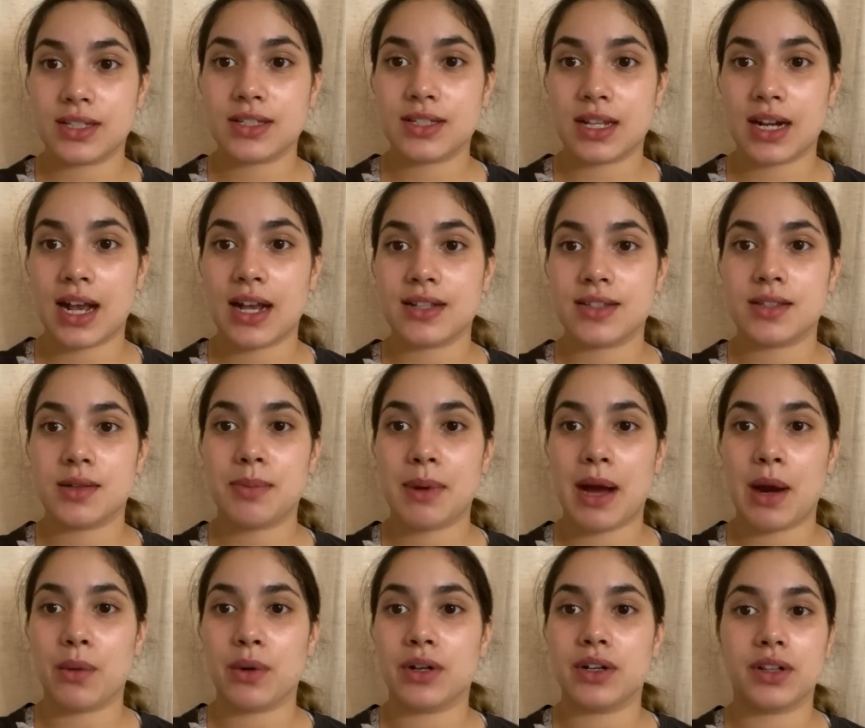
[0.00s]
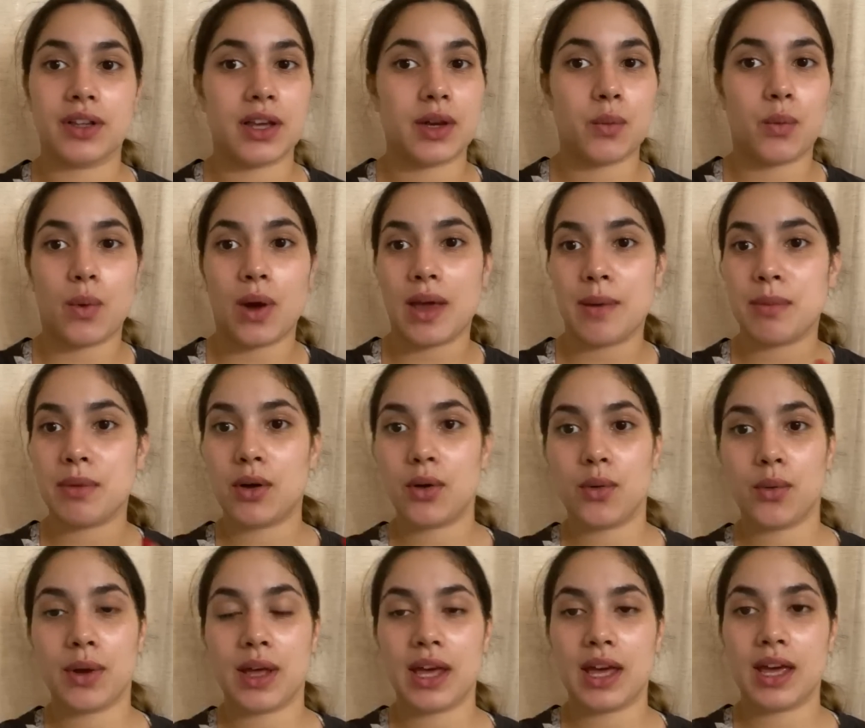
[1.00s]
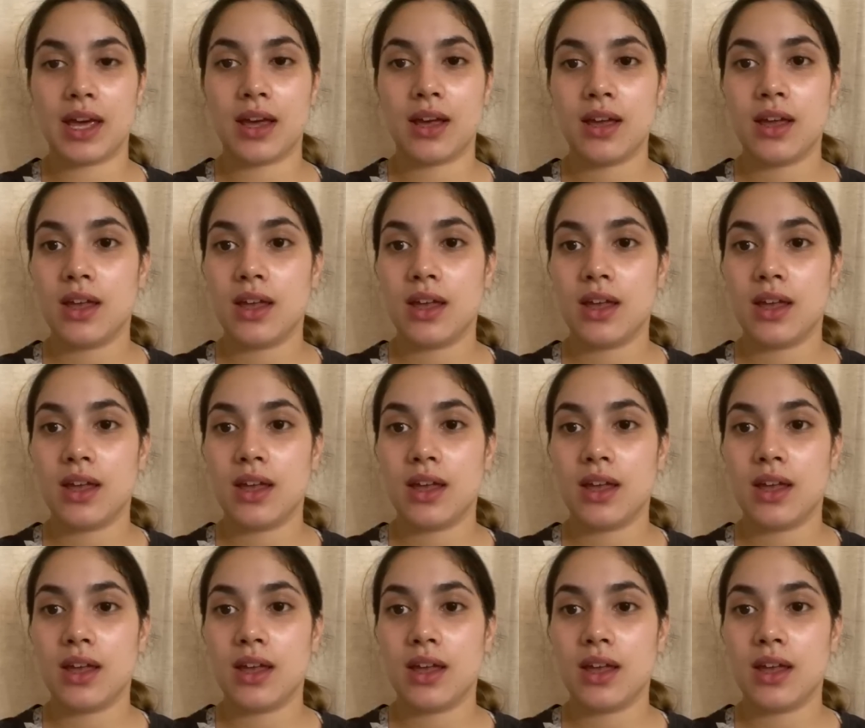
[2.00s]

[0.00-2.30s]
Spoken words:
It has the power to like wipe away